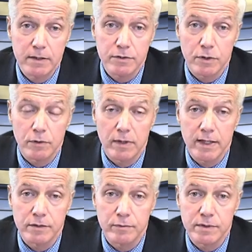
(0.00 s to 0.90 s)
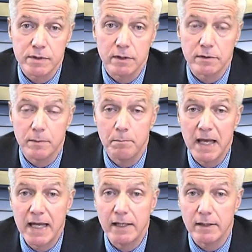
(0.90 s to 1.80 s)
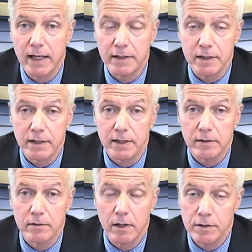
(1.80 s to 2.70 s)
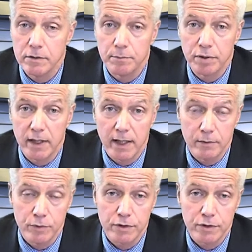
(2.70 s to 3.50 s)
So as a result, the main landing gear under the plane,